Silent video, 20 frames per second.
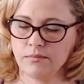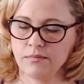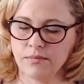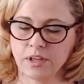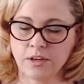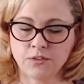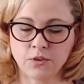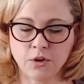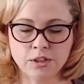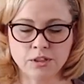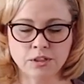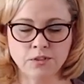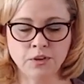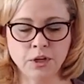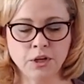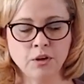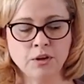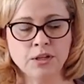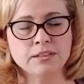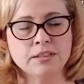And of course, if you
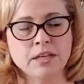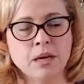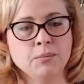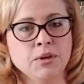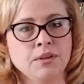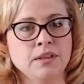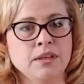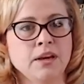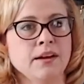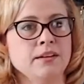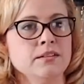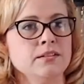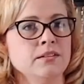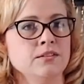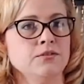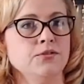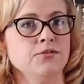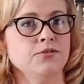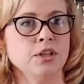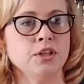notice, I put the ice
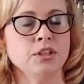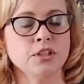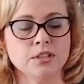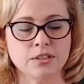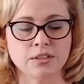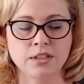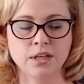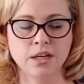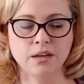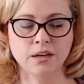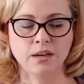in first.